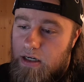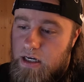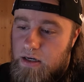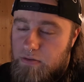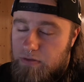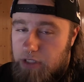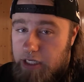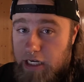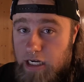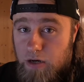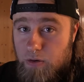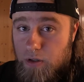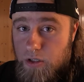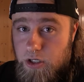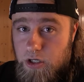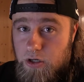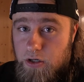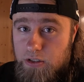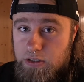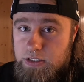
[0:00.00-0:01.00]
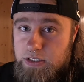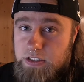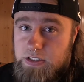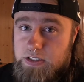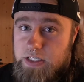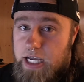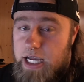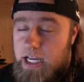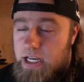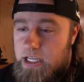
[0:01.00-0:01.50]
our current
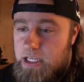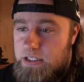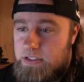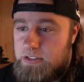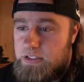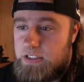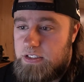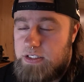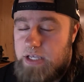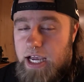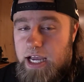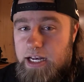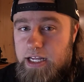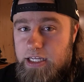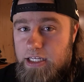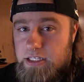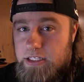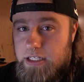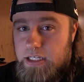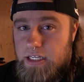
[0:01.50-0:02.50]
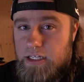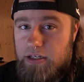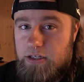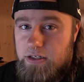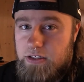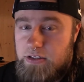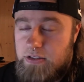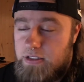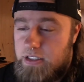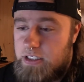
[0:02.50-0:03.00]
society is heading
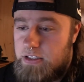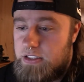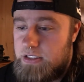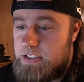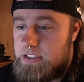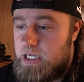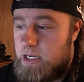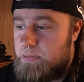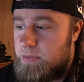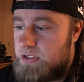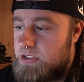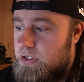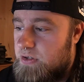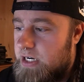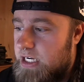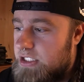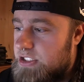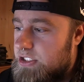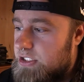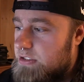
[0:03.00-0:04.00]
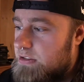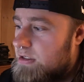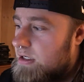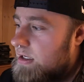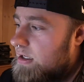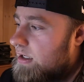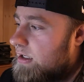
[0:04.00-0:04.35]
in this type of direction.